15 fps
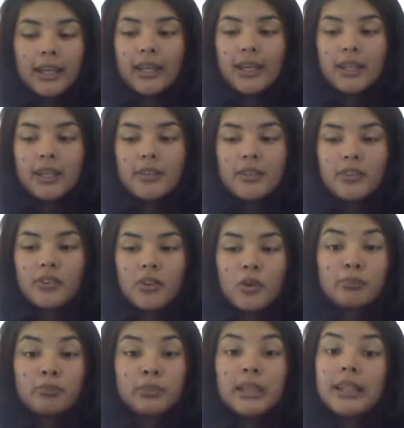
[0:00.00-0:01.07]
It is
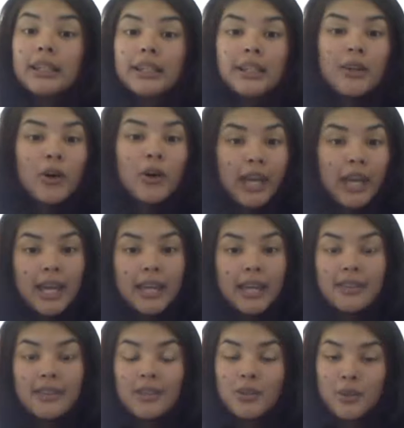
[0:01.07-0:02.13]
completely okay
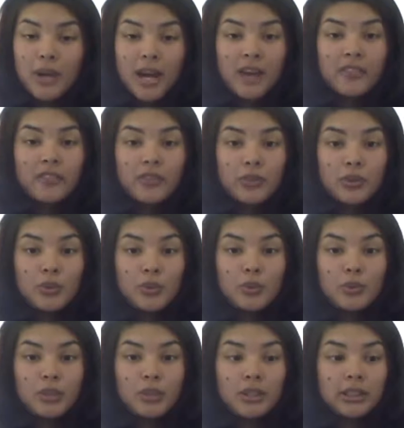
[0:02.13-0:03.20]
that you have to